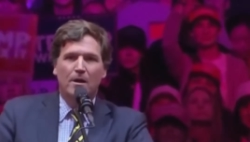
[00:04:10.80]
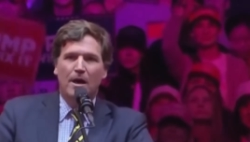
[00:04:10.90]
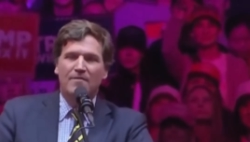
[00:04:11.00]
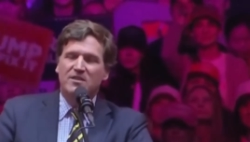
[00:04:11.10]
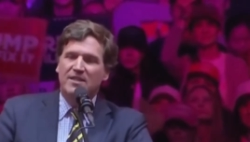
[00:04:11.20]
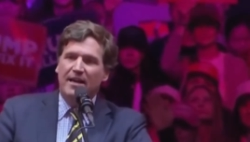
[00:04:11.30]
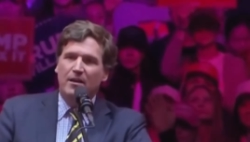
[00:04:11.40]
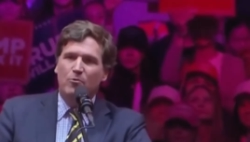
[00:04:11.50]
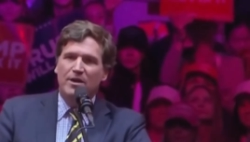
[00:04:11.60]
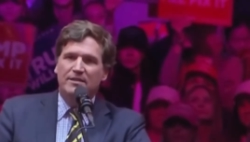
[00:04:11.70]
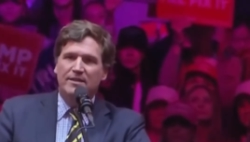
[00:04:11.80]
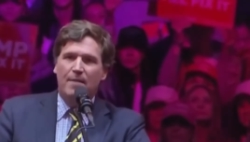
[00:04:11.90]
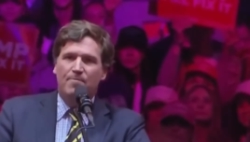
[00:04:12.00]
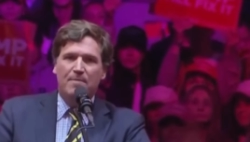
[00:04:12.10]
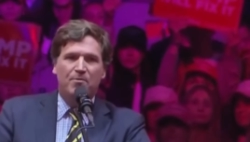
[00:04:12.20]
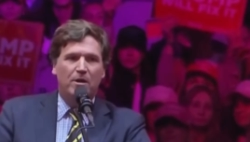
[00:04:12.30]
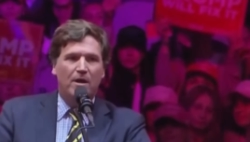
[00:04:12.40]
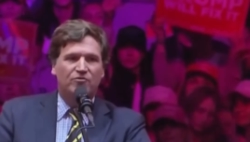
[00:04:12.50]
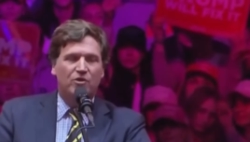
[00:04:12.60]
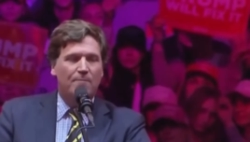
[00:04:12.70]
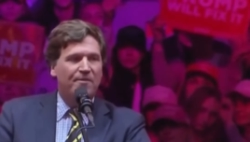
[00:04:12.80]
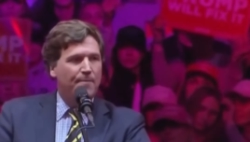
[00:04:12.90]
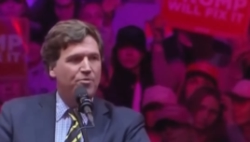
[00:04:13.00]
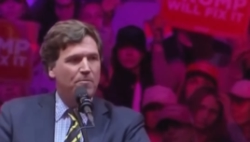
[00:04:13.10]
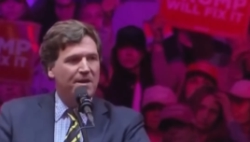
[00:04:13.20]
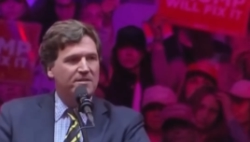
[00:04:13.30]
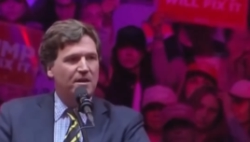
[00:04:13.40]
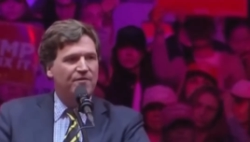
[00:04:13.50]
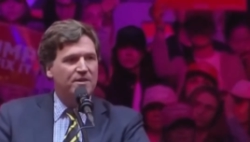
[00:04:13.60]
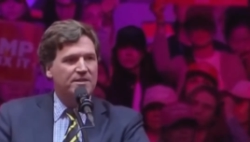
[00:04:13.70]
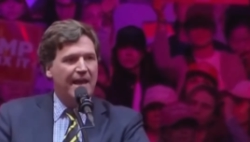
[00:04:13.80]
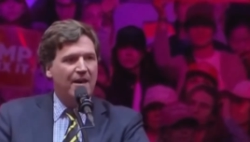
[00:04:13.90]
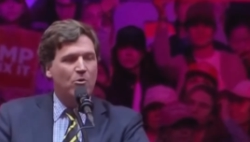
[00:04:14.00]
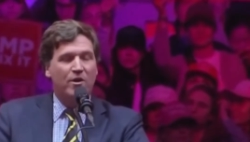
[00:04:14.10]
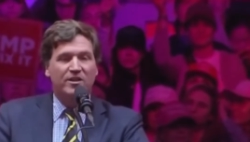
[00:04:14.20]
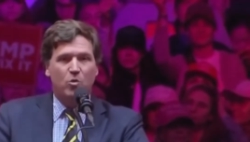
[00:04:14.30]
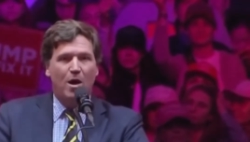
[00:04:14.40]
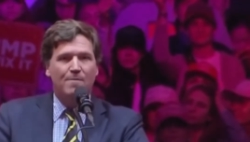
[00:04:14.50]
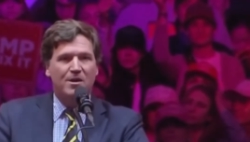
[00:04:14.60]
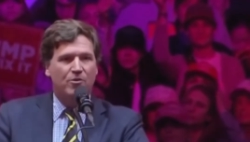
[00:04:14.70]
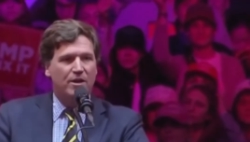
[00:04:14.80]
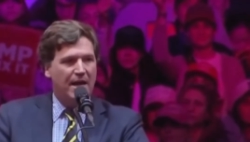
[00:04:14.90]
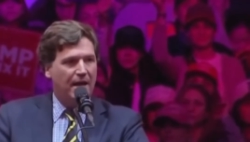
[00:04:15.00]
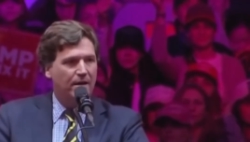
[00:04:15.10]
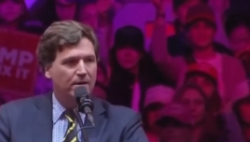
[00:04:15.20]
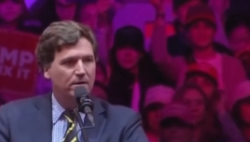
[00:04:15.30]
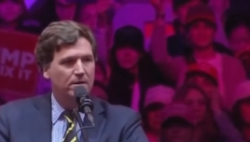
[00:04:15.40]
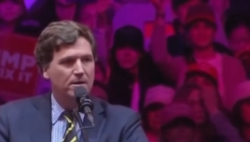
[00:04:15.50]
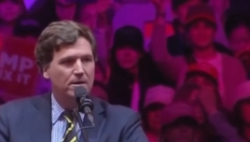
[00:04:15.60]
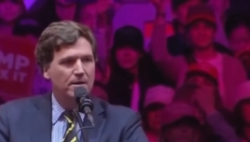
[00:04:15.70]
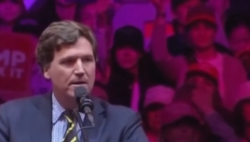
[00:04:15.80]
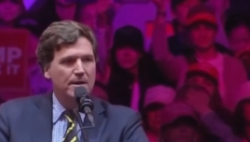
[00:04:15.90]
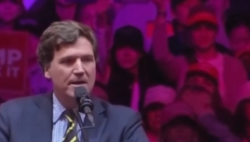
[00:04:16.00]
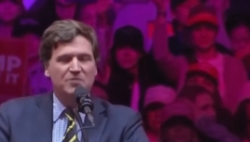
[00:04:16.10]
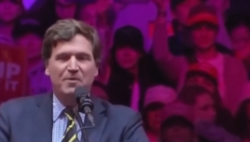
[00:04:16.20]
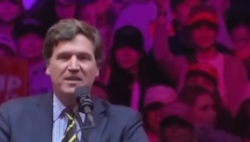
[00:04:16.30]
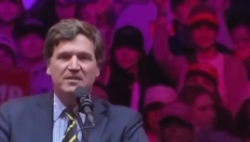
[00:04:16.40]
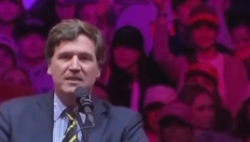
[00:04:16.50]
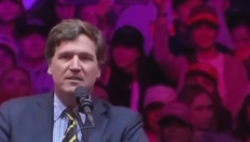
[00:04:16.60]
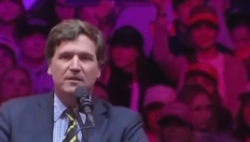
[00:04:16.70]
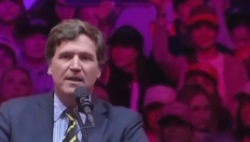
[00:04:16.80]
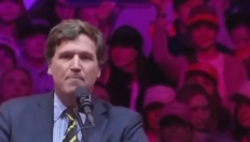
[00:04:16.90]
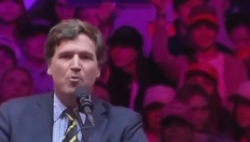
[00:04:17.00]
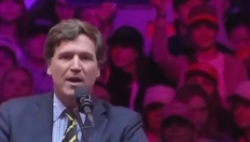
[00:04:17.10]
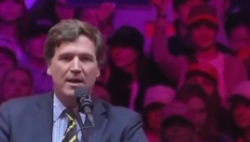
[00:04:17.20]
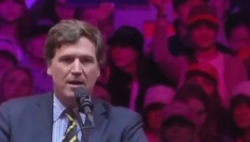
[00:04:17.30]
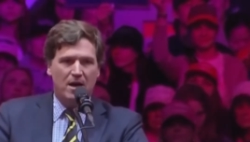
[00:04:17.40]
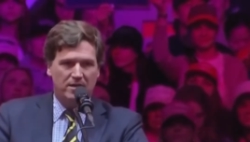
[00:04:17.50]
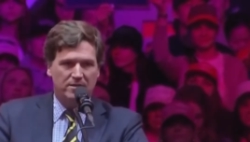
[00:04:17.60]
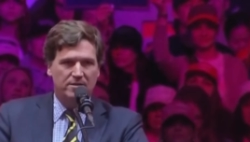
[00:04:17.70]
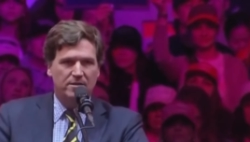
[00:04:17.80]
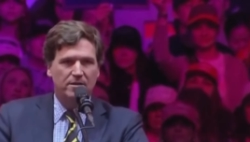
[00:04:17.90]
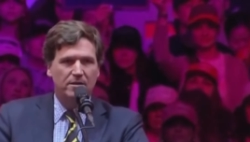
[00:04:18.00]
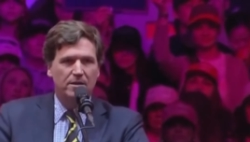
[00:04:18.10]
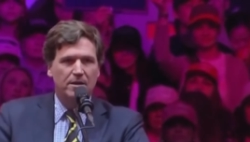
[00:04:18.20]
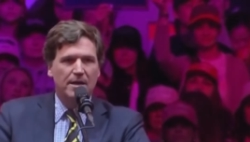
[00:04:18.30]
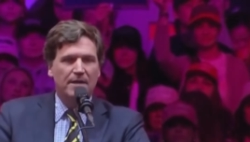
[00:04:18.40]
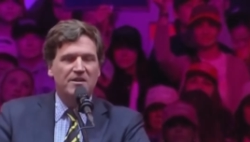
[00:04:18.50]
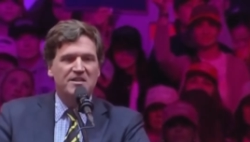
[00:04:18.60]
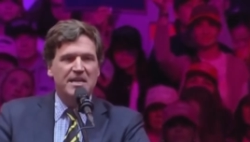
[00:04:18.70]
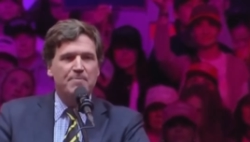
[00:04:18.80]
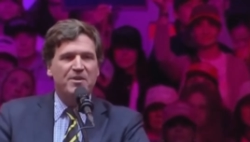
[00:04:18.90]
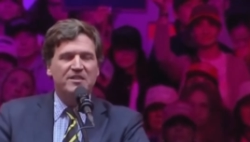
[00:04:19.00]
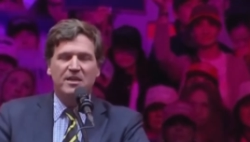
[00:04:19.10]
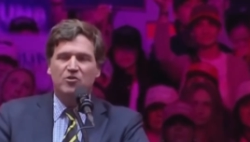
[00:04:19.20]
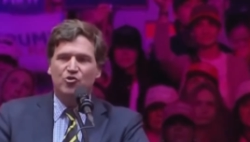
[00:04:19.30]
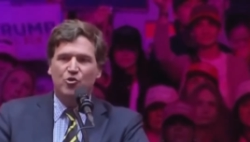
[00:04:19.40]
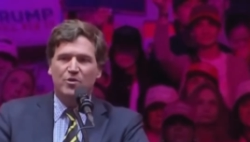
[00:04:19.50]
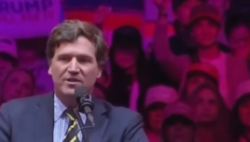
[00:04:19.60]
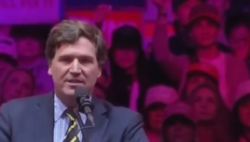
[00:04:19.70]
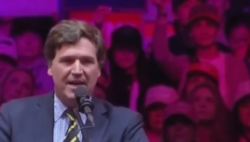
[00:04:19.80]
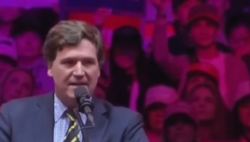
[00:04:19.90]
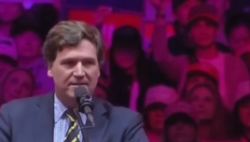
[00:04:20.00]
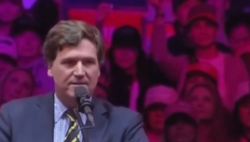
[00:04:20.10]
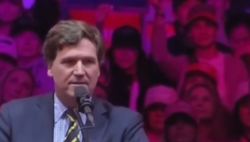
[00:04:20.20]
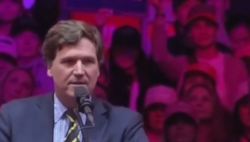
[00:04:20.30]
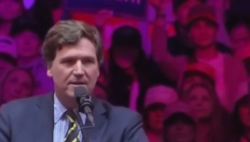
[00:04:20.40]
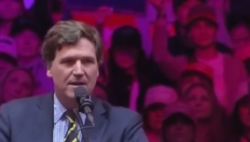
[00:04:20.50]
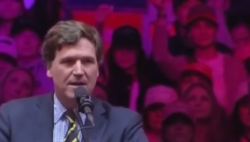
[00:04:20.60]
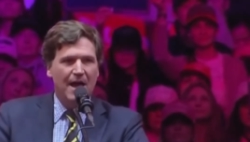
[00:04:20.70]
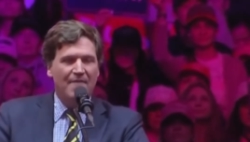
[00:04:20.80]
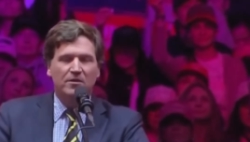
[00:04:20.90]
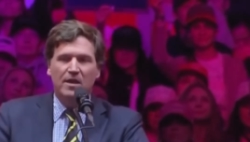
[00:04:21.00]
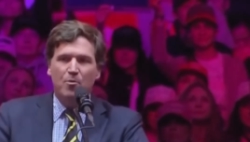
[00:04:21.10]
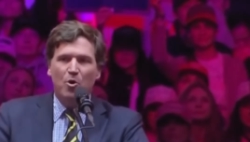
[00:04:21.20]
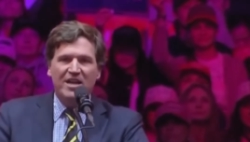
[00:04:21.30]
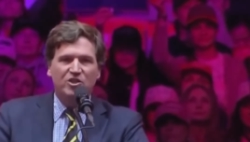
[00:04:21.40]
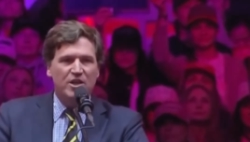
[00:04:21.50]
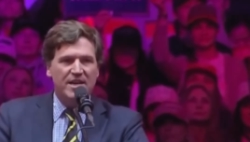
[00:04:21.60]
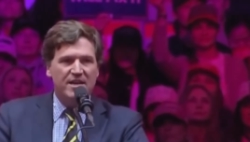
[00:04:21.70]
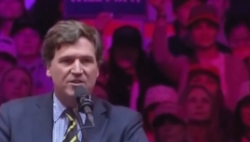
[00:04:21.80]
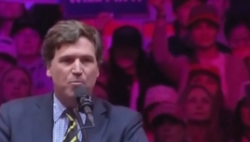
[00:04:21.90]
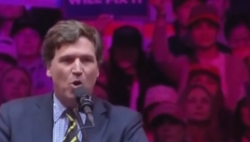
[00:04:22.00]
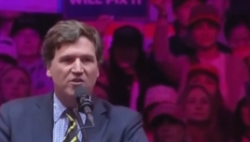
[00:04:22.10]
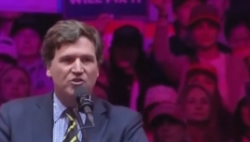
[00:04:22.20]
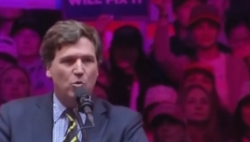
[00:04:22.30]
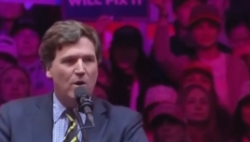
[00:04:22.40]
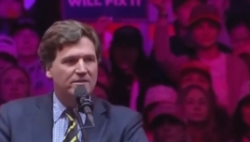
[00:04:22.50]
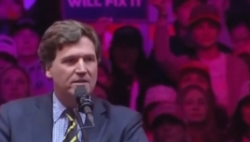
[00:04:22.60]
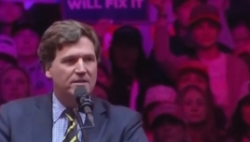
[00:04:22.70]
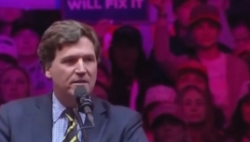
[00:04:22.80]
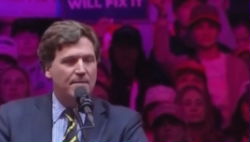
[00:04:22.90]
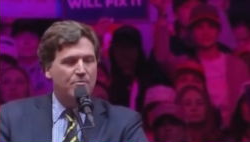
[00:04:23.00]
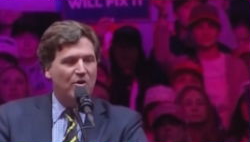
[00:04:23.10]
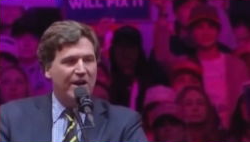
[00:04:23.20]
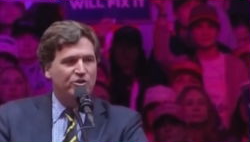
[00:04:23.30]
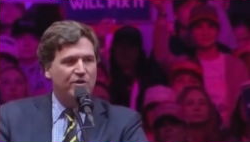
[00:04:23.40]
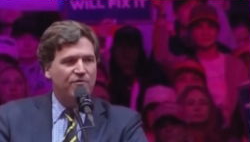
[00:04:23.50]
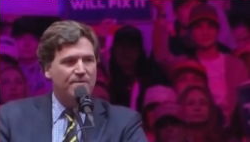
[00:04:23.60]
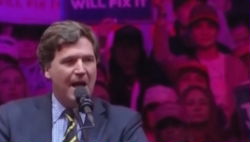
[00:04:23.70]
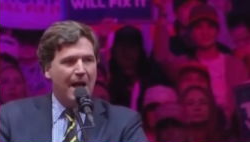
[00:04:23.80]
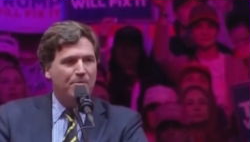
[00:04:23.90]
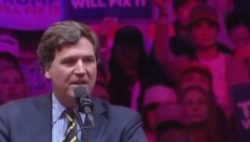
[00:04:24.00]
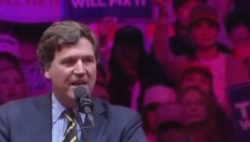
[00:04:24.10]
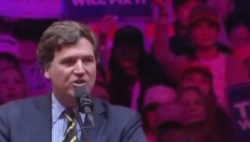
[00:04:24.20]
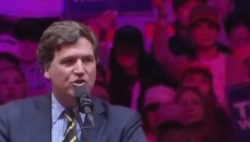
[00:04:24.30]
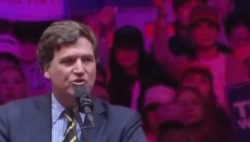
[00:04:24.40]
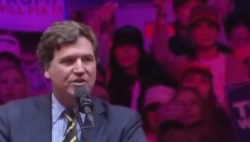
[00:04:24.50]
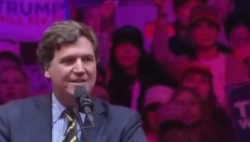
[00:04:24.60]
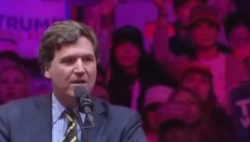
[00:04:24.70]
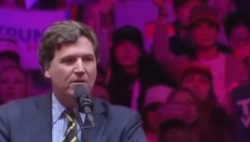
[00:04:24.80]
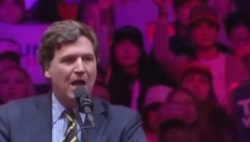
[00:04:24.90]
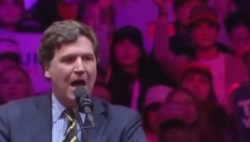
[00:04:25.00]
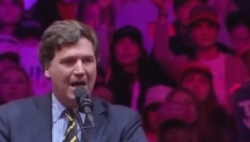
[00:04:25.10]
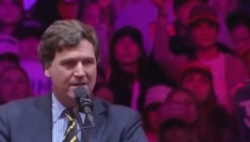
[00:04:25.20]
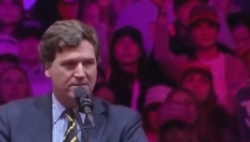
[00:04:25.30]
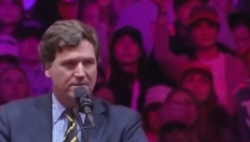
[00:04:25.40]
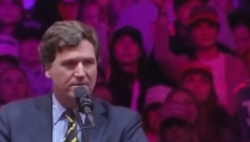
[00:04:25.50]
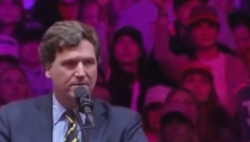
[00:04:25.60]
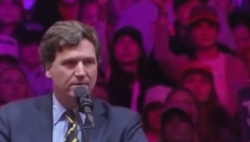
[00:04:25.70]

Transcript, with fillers: And the second reason that people love Trump, and I put myself in this category, it's why I'm here today, is because he's liberated us in the deepest and truest sense and the liberation he has brought to us is the liberation from the obligation to tell lies.